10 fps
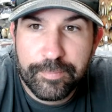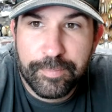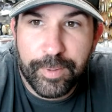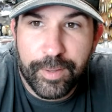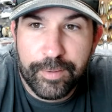
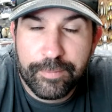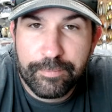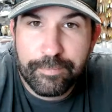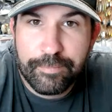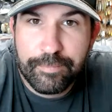but
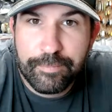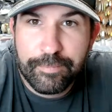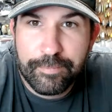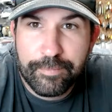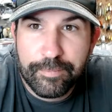
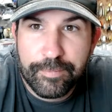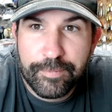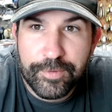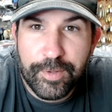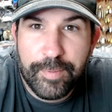
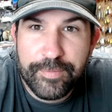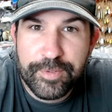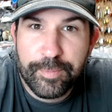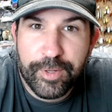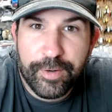some have
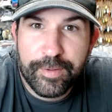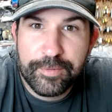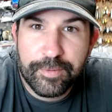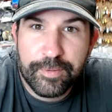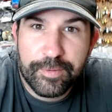
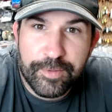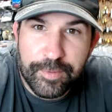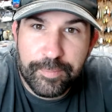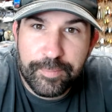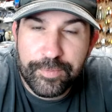similarities and
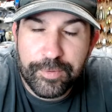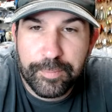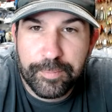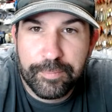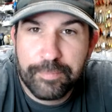some
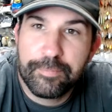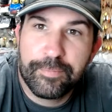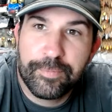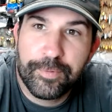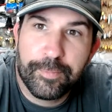
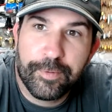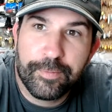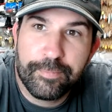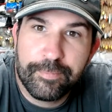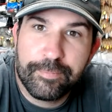are
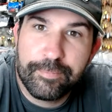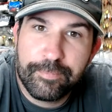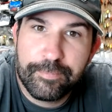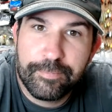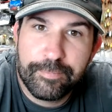
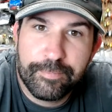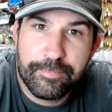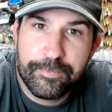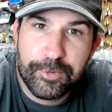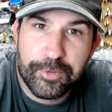
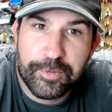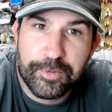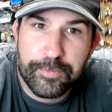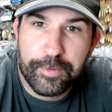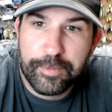just
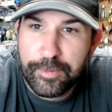different.